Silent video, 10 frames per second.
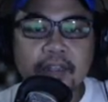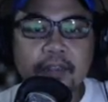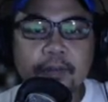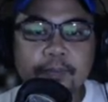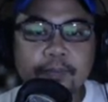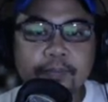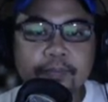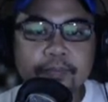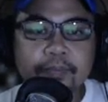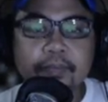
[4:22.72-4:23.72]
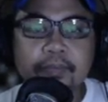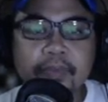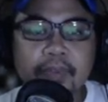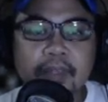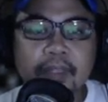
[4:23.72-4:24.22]

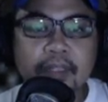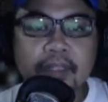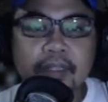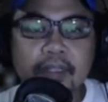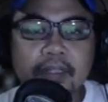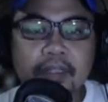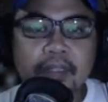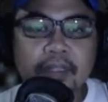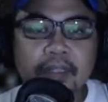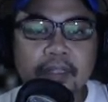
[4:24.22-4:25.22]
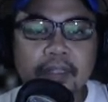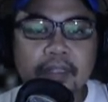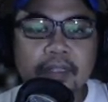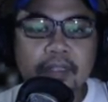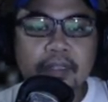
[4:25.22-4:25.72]

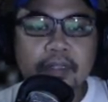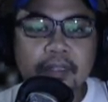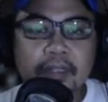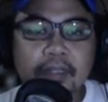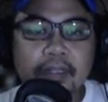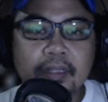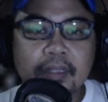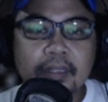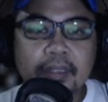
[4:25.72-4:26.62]
Nobody speaks.